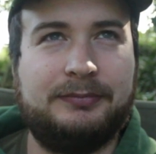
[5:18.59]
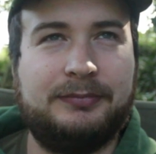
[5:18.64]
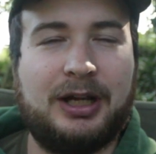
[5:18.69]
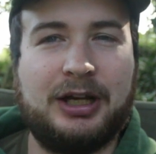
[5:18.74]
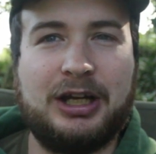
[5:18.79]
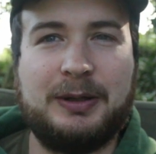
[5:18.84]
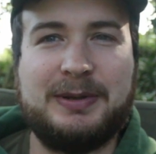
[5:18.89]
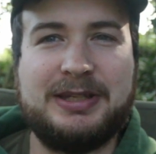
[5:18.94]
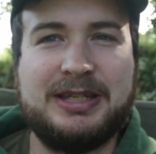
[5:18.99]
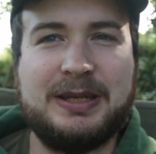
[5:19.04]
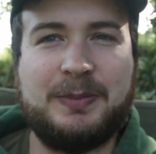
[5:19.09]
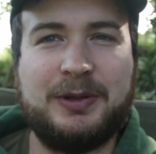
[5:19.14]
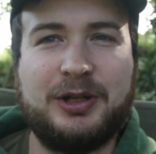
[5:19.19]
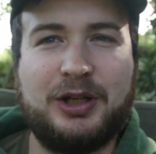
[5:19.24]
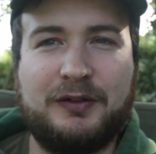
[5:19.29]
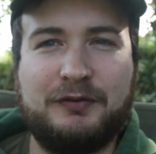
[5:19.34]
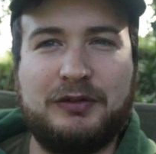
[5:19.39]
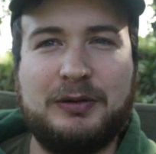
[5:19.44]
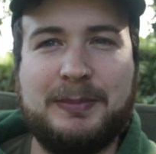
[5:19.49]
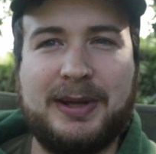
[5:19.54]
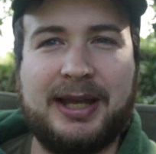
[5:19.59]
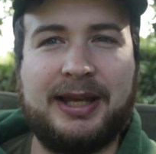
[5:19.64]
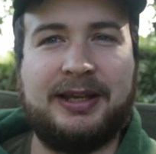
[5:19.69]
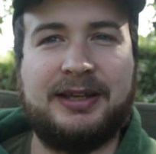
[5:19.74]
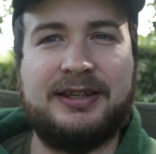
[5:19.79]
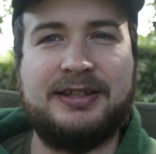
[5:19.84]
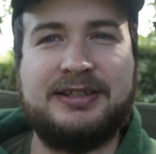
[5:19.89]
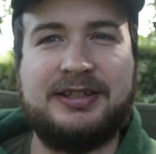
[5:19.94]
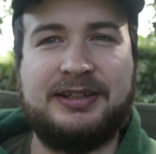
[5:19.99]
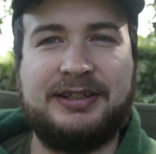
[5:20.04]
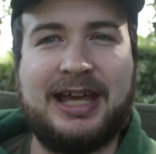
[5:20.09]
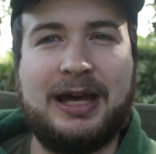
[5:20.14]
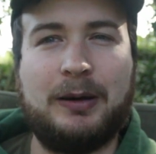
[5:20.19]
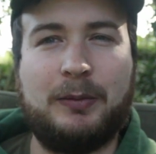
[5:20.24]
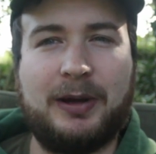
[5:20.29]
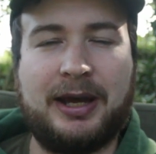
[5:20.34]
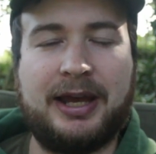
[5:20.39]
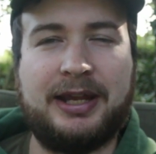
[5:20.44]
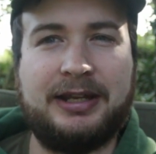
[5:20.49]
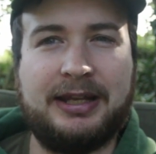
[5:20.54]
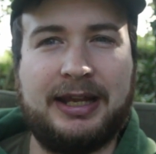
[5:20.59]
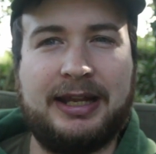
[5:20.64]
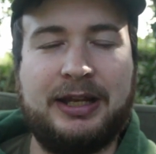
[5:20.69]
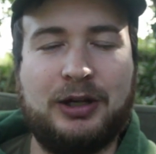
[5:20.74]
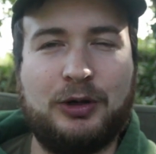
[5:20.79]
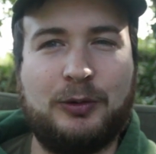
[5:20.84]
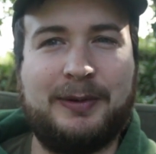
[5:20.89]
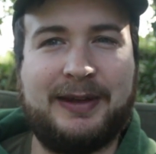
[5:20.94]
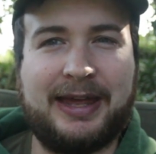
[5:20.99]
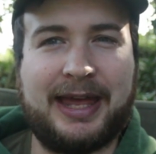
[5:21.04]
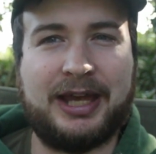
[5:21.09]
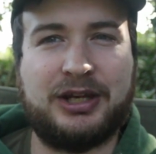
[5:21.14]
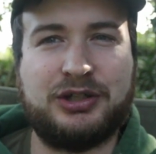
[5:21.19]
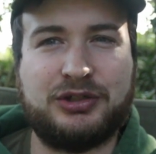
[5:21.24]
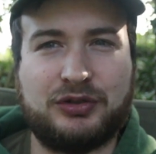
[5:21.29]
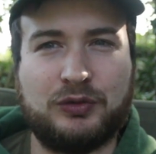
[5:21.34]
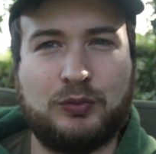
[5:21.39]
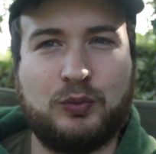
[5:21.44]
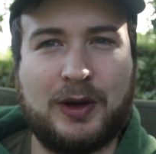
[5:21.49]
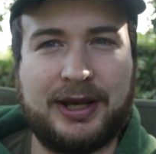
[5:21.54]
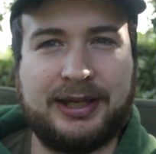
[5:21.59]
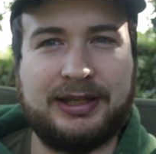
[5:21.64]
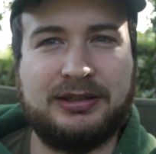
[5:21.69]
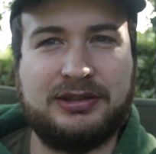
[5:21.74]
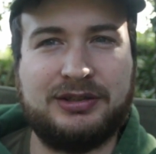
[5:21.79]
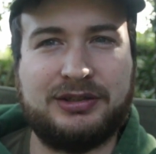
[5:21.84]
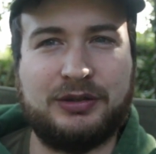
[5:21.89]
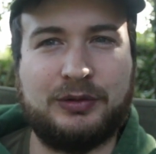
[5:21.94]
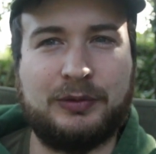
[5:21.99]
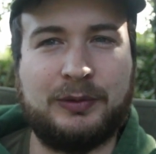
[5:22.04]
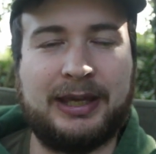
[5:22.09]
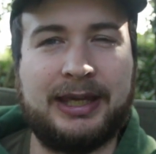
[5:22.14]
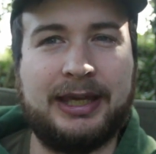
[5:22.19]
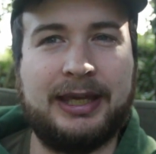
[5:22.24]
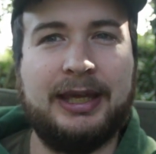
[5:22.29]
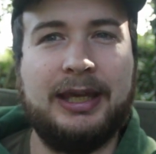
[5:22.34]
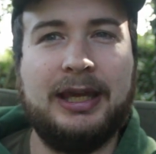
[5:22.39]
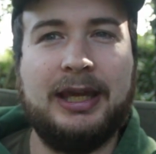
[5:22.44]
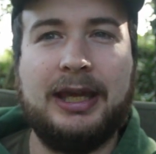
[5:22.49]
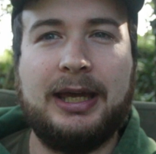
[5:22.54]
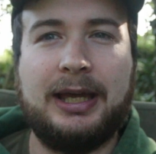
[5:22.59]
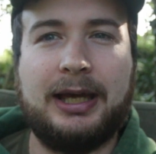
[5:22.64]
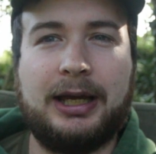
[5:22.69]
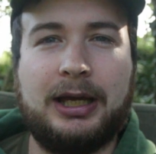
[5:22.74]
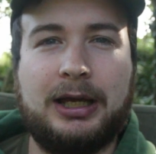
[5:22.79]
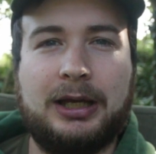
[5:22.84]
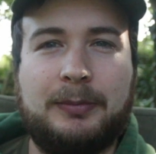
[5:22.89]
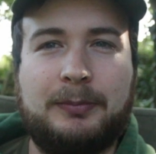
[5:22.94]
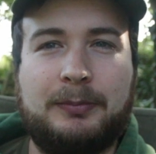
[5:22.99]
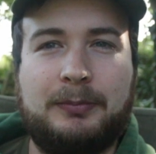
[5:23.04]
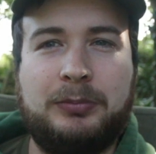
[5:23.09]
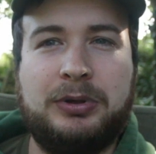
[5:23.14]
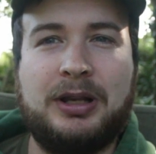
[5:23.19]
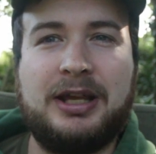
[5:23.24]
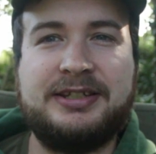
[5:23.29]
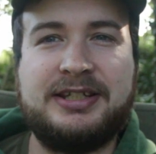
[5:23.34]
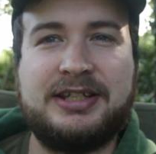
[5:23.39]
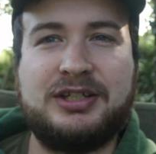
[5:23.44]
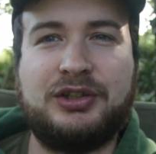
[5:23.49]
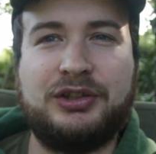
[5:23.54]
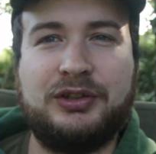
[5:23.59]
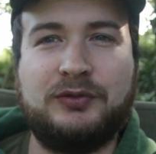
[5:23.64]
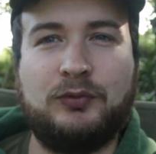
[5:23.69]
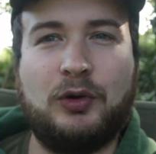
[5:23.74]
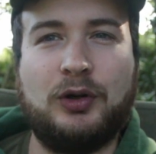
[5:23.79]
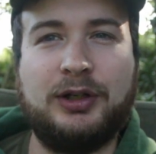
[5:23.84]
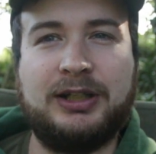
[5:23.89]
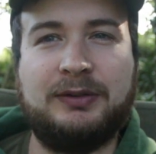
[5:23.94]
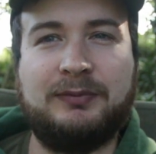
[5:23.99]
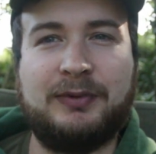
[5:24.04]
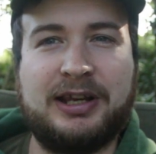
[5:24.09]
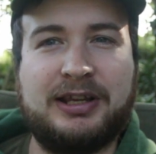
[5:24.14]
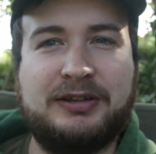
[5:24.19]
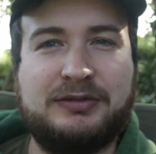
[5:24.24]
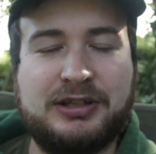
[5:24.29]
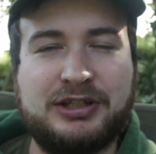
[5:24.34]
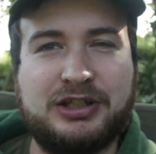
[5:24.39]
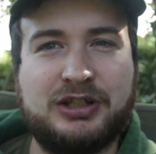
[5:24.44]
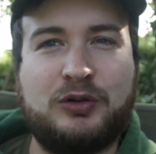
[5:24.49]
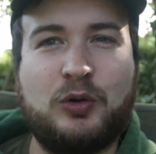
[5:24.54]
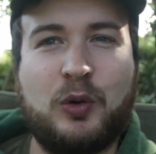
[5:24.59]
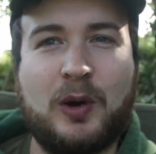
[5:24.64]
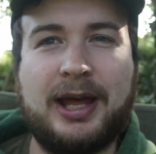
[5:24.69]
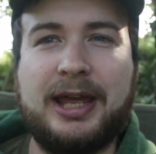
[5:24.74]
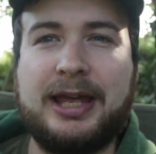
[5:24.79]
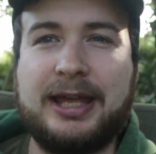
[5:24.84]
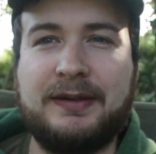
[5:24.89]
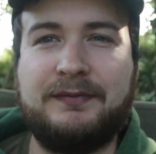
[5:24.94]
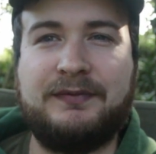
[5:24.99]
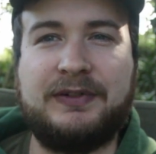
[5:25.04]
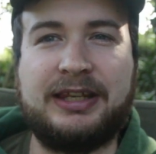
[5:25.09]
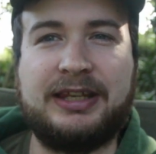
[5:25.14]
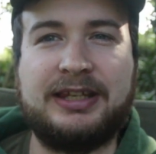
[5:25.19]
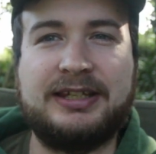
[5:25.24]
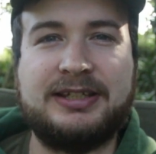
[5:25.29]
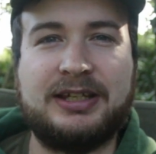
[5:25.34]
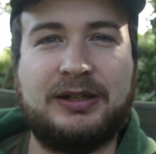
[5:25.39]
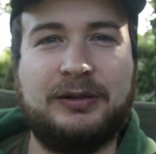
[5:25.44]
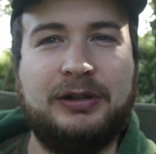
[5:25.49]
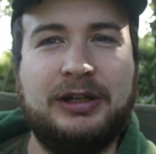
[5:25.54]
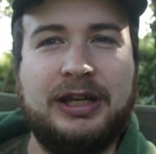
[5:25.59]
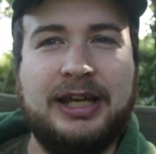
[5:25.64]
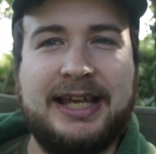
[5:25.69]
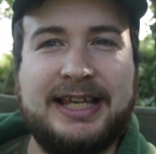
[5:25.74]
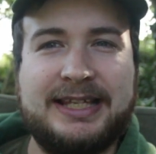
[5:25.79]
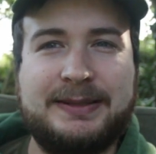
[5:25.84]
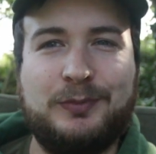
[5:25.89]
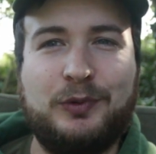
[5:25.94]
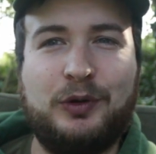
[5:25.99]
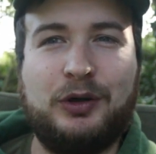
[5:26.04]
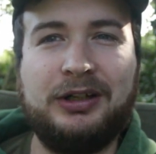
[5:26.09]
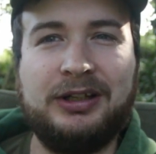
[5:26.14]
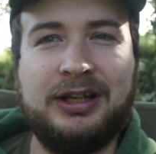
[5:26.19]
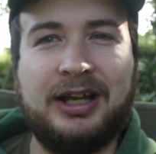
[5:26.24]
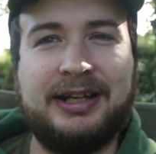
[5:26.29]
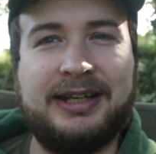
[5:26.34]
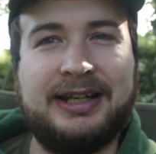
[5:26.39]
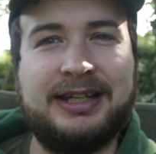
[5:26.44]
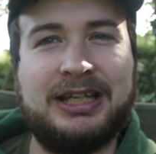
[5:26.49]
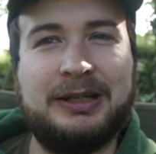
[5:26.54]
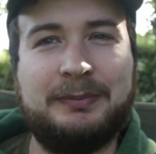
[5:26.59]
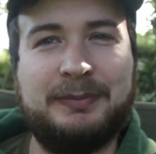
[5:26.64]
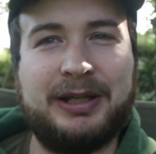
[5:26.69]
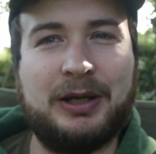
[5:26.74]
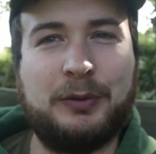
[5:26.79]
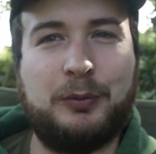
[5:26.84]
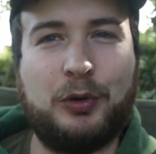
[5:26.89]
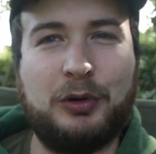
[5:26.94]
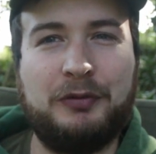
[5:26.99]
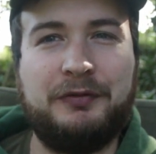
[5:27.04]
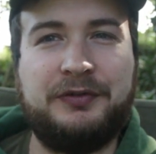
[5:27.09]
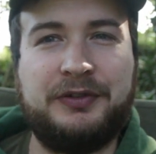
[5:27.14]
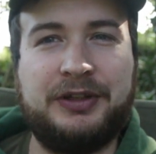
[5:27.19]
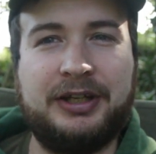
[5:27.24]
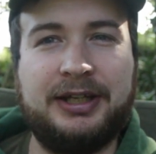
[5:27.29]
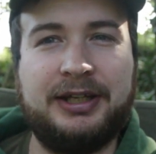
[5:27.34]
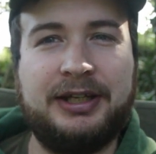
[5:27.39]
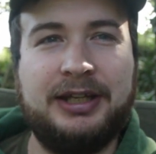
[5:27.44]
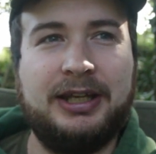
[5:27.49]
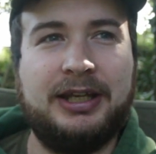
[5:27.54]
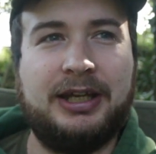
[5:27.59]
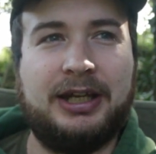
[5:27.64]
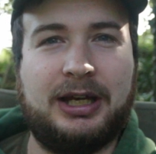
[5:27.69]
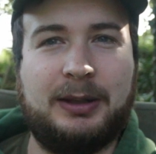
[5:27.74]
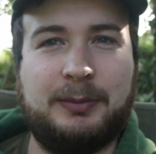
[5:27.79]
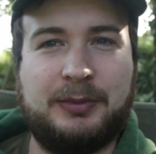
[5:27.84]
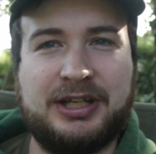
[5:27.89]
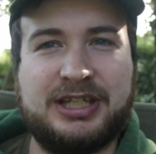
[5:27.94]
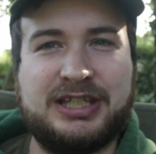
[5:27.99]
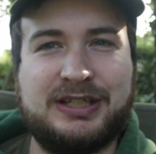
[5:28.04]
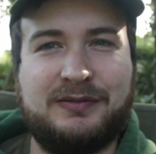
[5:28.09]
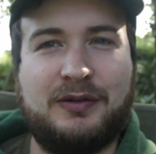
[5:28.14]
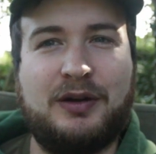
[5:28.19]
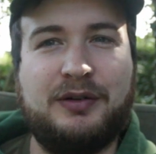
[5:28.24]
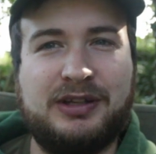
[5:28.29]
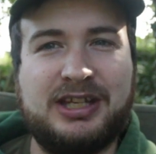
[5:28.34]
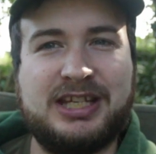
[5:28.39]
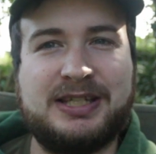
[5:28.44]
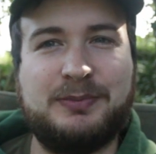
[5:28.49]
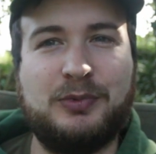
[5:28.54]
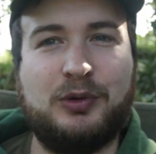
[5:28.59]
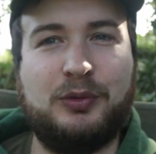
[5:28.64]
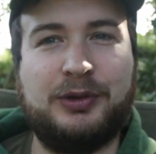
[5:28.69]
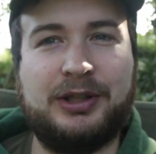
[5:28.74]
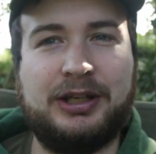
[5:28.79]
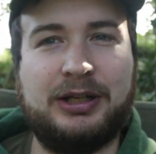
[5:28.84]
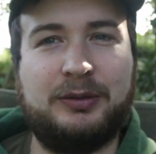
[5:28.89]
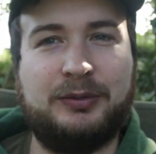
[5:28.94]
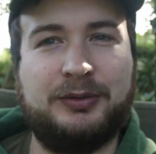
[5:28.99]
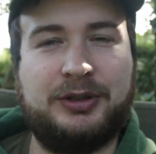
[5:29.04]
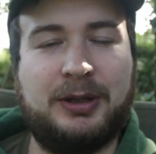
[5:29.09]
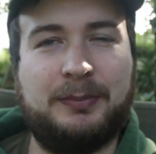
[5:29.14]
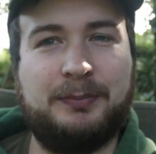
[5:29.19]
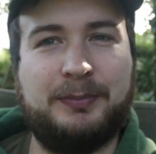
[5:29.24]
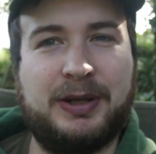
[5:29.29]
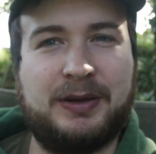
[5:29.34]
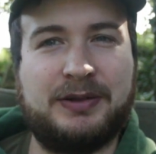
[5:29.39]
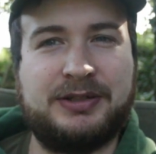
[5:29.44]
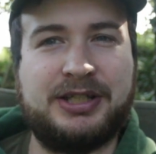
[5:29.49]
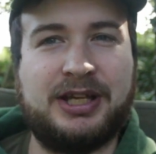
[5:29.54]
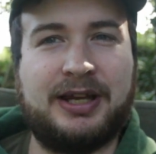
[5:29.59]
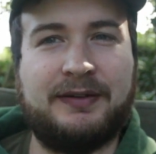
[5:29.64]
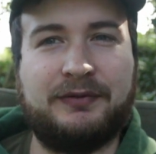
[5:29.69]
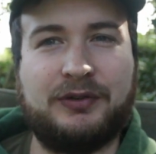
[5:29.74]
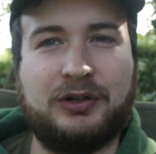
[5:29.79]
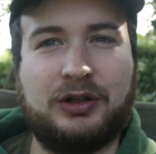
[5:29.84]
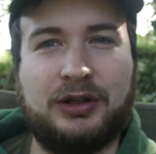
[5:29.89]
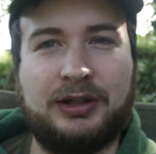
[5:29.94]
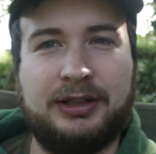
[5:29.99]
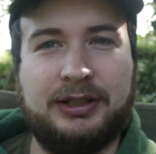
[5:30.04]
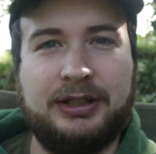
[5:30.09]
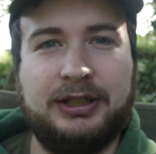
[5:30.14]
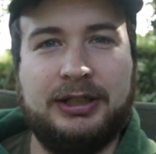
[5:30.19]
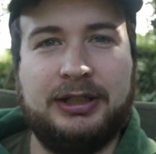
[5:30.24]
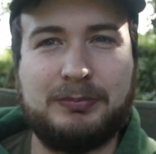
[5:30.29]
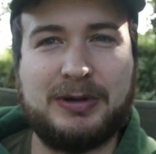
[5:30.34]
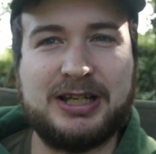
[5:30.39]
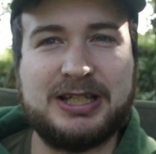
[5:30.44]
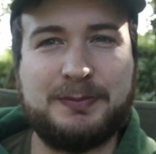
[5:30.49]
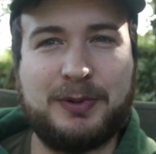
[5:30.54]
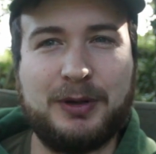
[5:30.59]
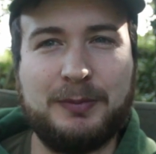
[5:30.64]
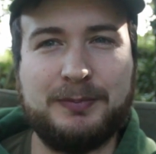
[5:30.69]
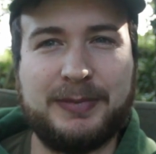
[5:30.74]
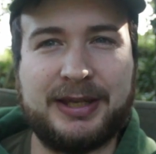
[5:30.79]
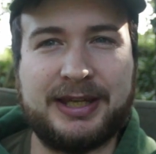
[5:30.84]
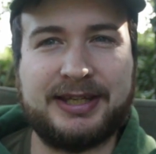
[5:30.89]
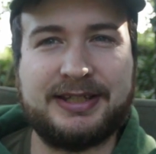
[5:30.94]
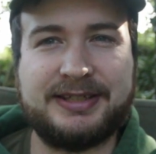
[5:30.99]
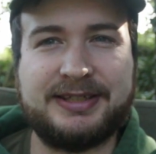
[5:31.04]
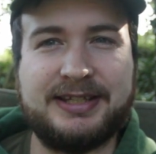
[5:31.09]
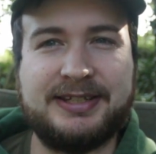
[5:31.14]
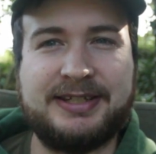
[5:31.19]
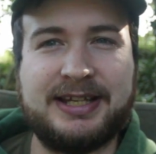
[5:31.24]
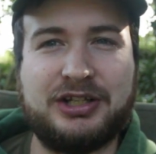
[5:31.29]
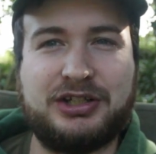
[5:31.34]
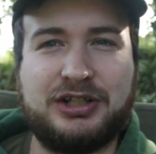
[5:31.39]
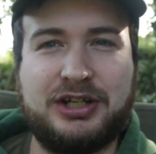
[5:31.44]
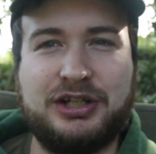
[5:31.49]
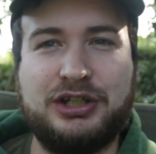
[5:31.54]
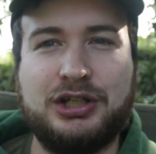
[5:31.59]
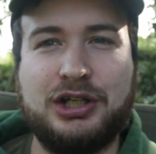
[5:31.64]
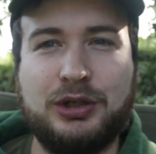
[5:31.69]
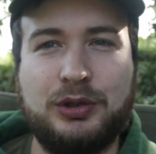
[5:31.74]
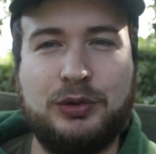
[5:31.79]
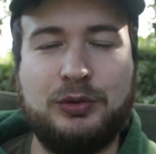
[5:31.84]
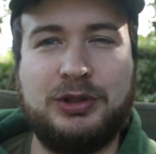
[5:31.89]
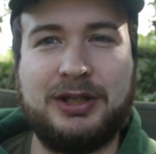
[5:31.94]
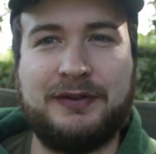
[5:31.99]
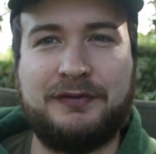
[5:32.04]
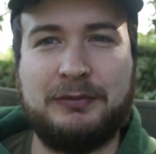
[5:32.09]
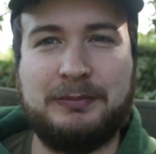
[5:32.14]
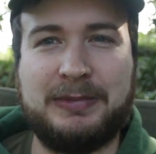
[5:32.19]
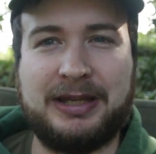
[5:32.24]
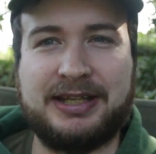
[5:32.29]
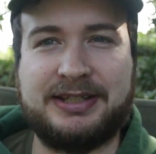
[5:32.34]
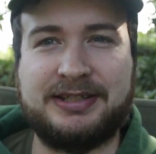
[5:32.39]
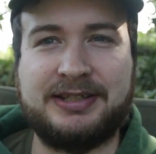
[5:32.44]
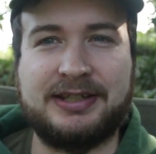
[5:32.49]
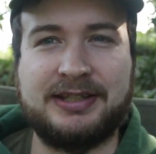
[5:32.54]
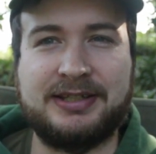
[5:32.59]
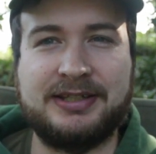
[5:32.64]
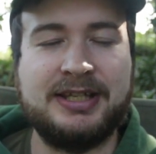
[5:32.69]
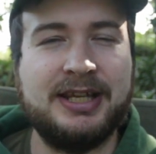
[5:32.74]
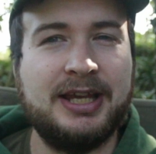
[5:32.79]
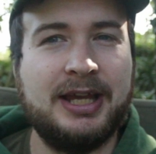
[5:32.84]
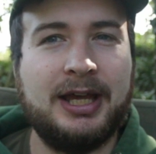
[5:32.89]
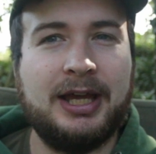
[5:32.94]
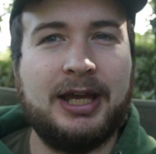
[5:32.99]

I'm going to be tipping it off a maggot, so that will add a little bit extra weight to it. Um, plus it's on the Ronnie rig, so it's quite heavy, so it's more likely going to be a wafter, um, because they're only small, the little dumbbells that I've got. My spawn mix is actually two different mixes.